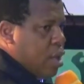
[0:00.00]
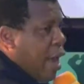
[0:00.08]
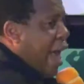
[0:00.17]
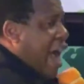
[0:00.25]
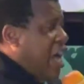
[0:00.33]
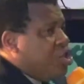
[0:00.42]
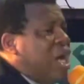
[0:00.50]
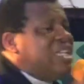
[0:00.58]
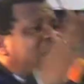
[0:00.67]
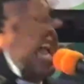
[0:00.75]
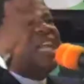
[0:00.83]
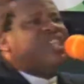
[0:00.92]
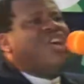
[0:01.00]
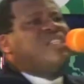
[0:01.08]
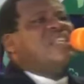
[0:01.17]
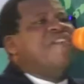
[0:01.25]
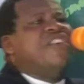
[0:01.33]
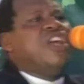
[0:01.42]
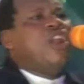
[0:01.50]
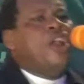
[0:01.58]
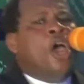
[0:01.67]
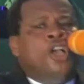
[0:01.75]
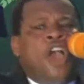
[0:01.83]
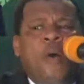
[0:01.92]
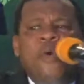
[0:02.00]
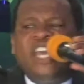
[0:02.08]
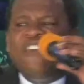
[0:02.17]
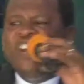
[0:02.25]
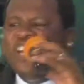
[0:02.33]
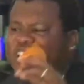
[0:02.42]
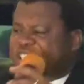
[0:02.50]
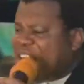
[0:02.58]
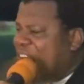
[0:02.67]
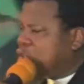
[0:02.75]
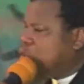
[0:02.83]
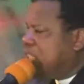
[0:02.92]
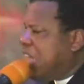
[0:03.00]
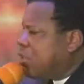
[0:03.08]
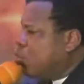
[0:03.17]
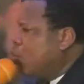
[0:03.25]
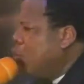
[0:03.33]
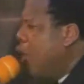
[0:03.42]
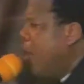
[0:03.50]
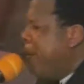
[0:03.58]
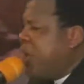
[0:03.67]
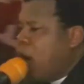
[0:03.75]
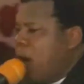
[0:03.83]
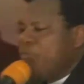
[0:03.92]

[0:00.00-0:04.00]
As you are delighting yourself in the Lord, God will give you the desire to start to become the